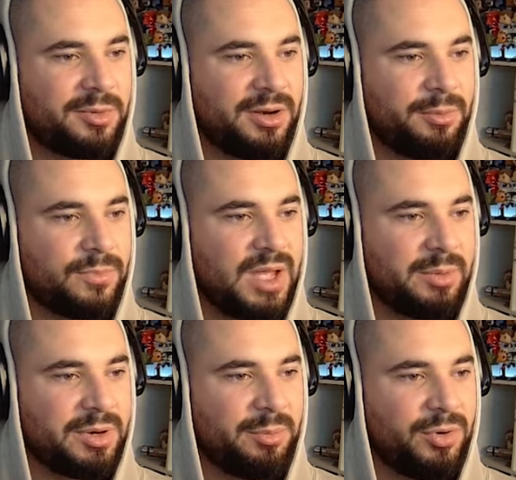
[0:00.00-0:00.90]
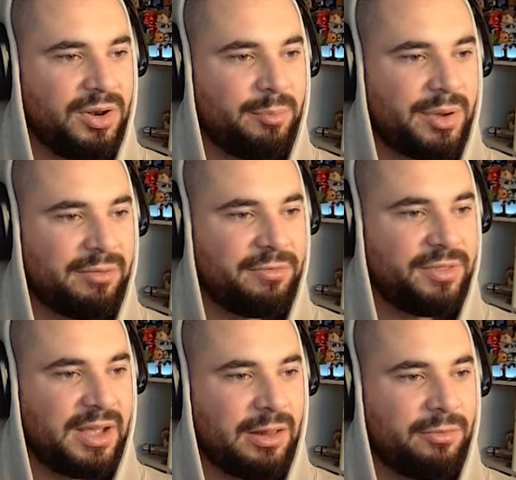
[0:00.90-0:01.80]
I'm gonna put it
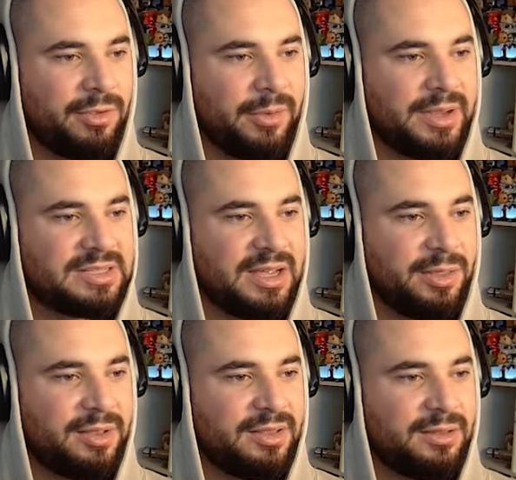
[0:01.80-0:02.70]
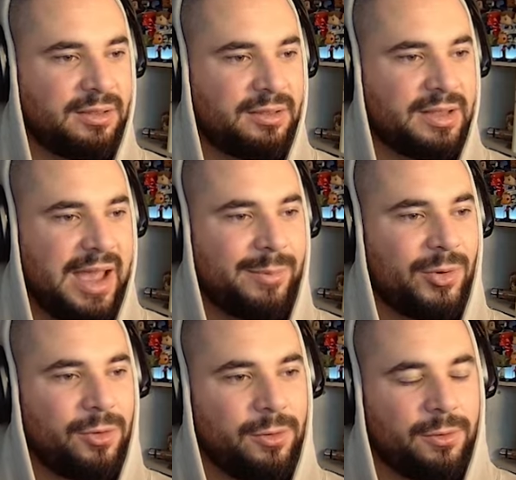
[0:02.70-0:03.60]
above the LVOAC. I think the
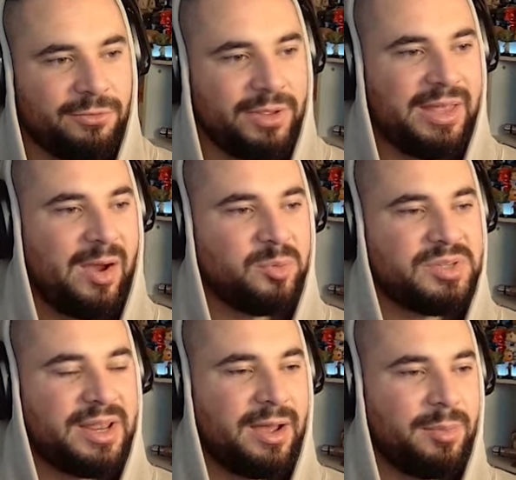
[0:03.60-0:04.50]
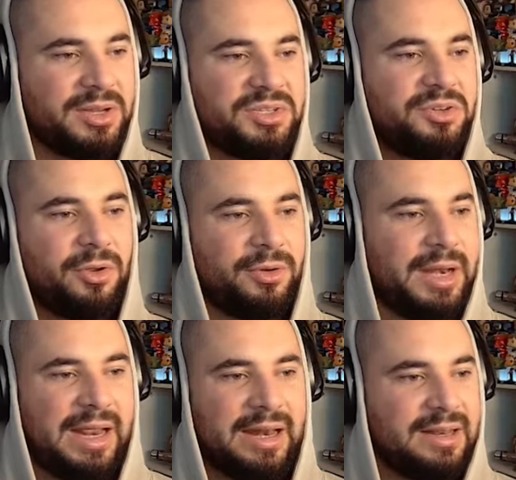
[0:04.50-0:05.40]
ammo really helps it out because you don't
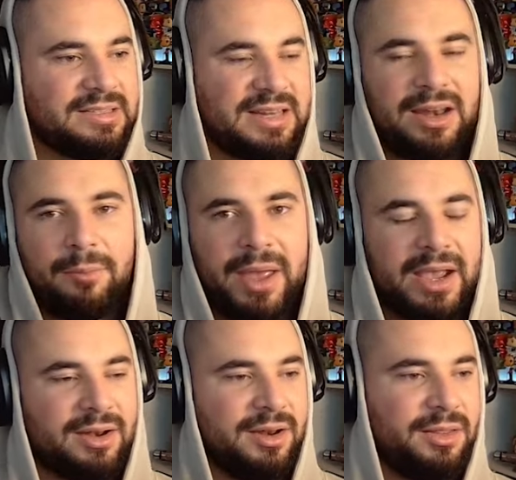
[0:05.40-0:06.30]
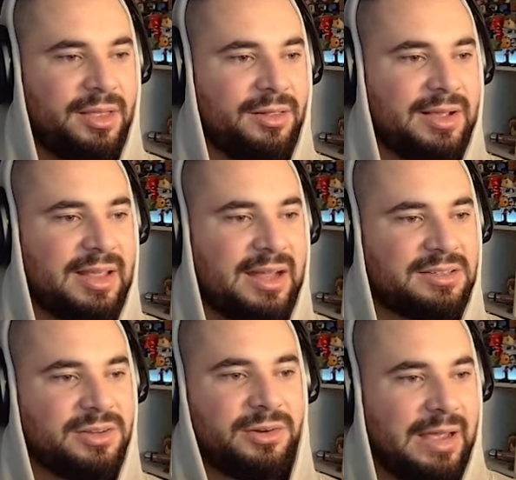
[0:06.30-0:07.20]
need an extended mag and anything like
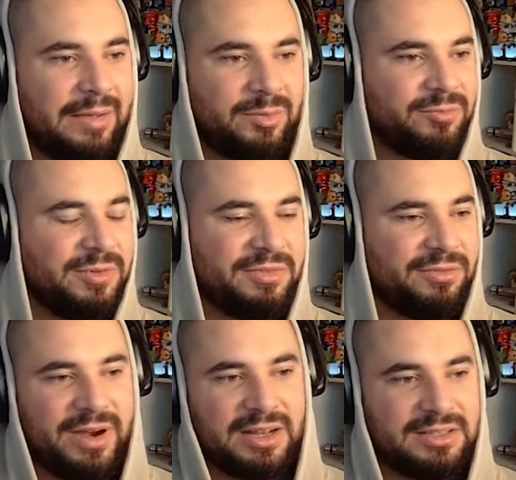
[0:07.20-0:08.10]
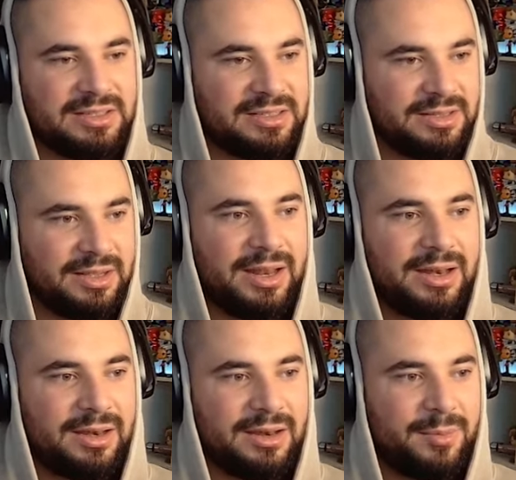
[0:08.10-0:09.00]
that. So having 50 rounds
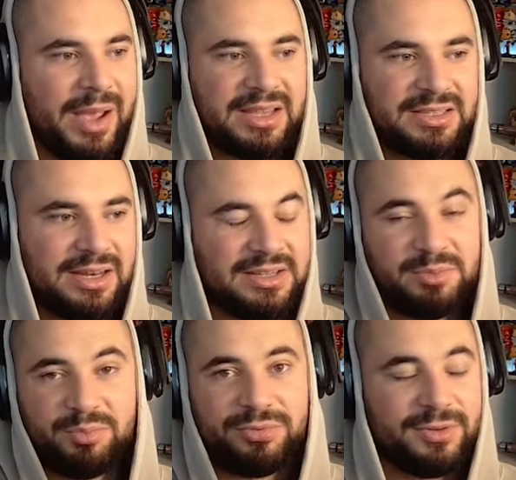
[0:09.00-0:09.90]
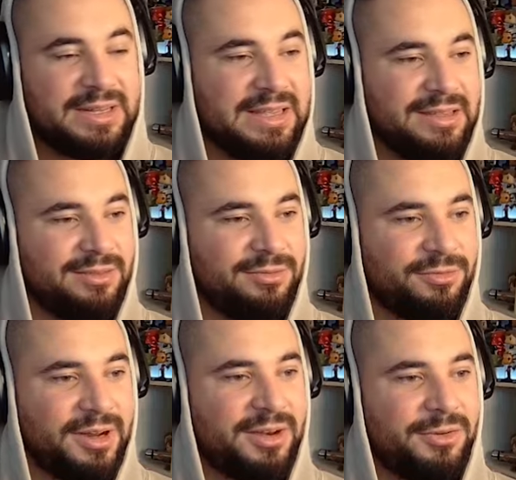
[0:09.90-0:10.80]
in a magazine is pretty
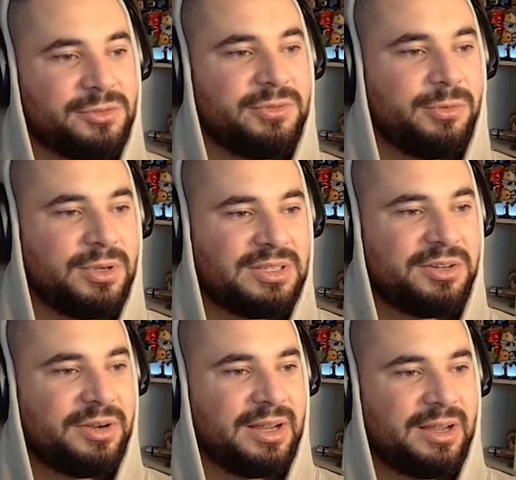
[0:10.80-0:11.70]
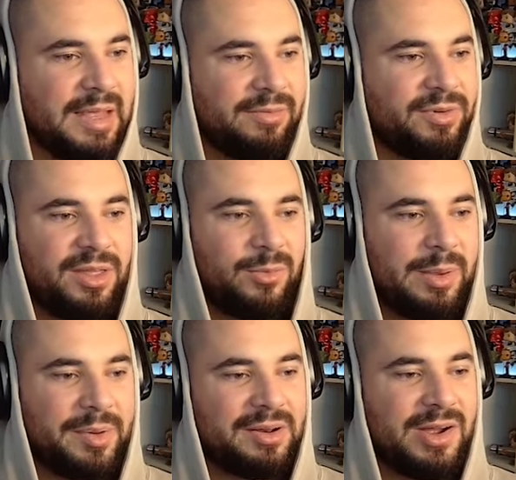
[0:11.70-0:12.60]
freaking useful, considering every other
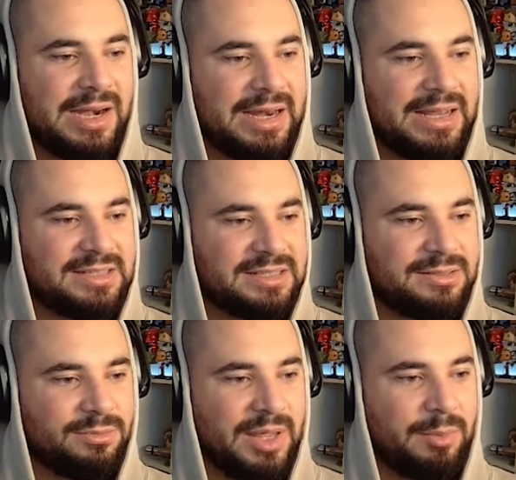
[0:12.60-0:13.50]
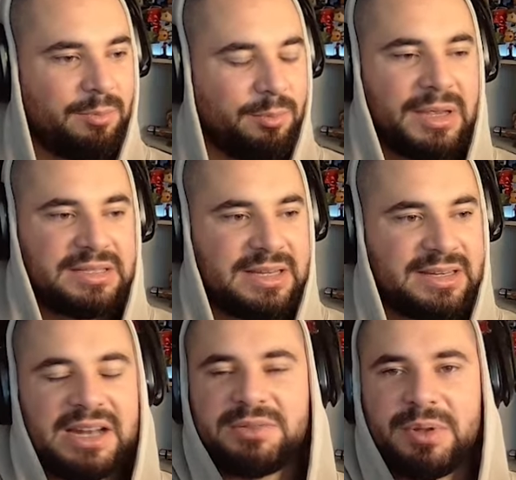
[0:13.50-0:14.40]
weapon kind of needs their best
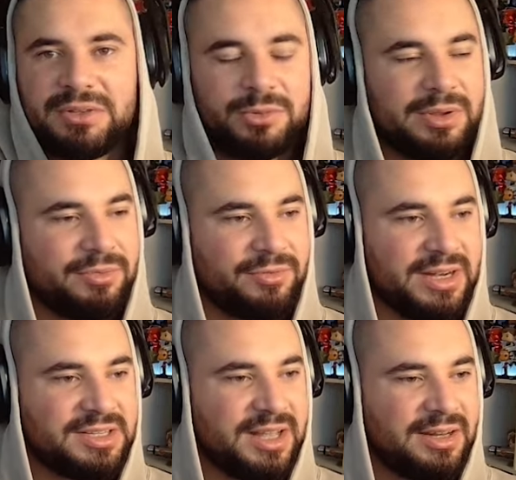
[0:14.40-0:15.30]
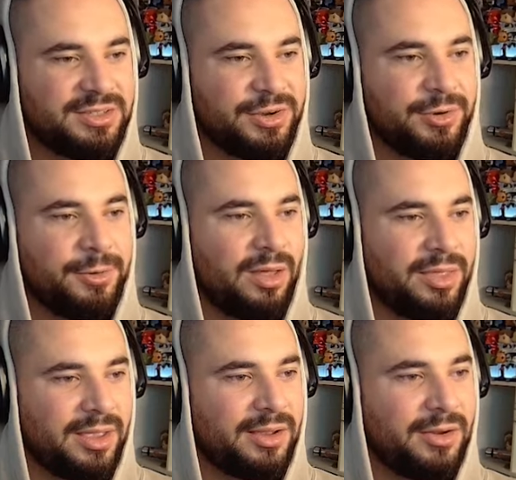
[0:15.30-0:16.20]
attachment to even reach that. So I
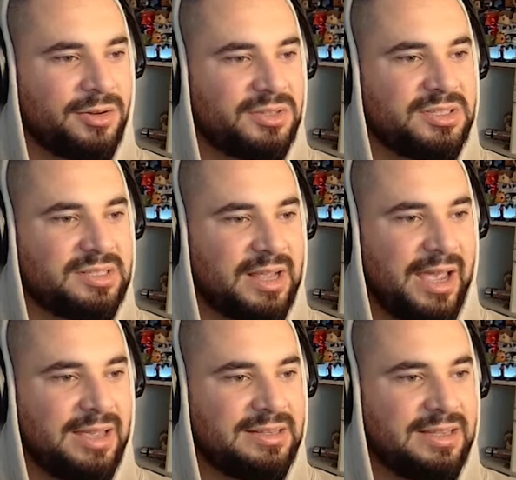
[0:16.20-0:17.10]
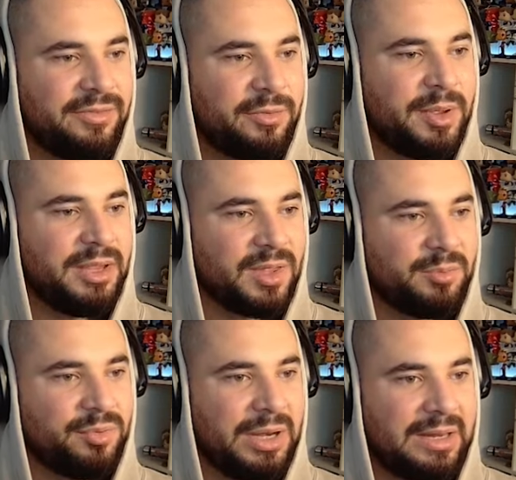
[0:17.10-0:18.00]
think it goes A tier for me
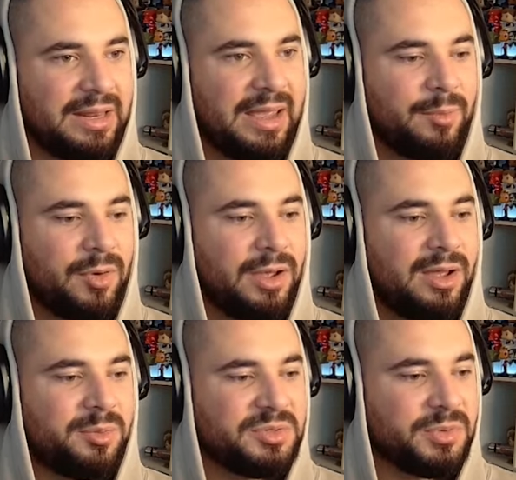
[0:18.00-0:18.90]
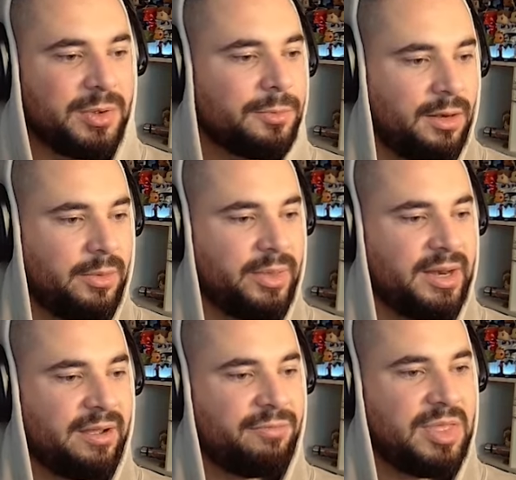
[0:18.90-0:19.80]
and pretty damn high up as well. Now we
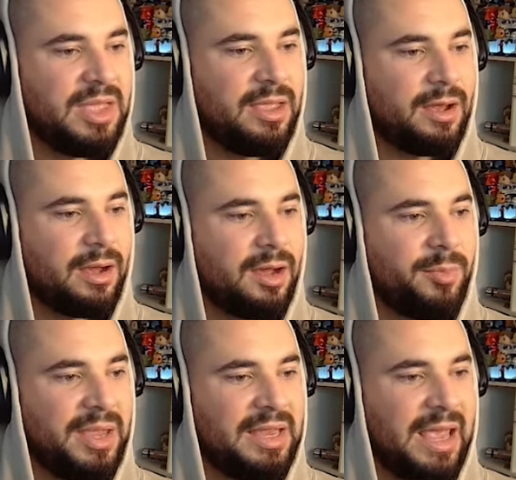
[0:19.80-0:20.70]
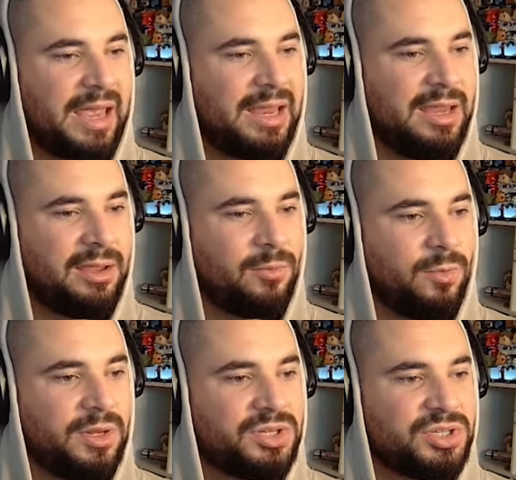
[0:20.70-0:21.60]
then have the RPK,
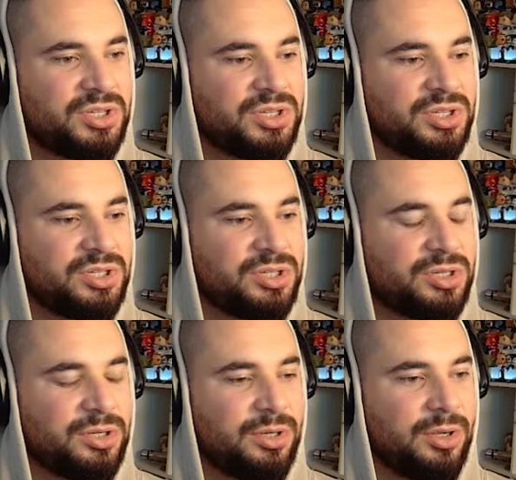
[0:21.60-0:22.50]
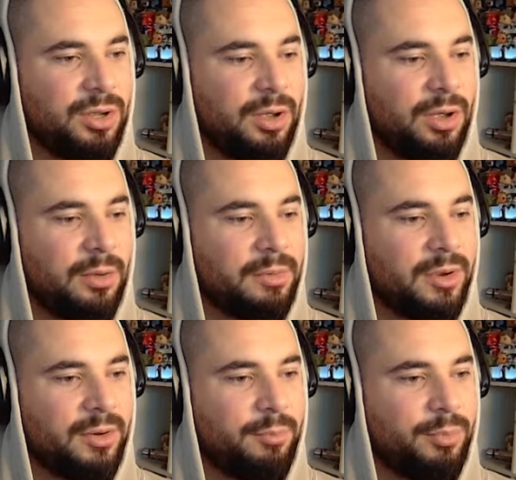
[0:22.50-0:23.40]
which I'm
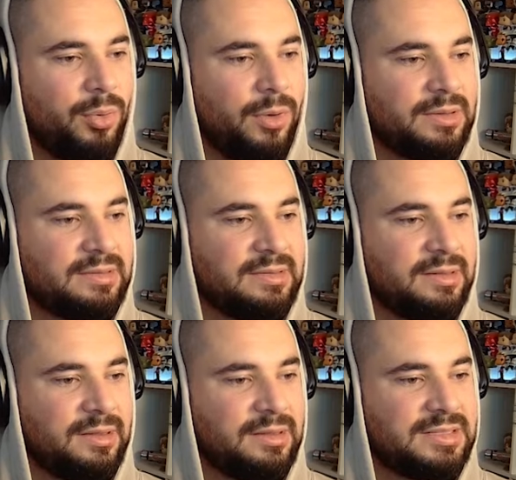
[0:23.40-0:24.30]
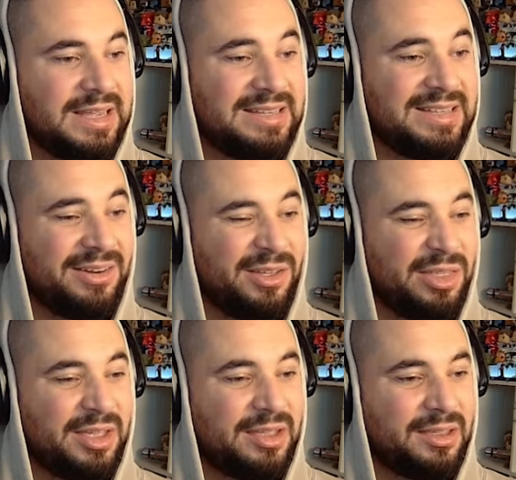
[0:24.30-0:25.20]
gonna put C tier, I
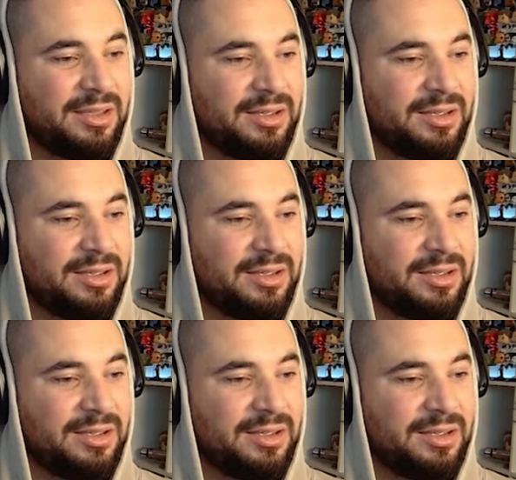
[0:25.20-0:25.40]
think.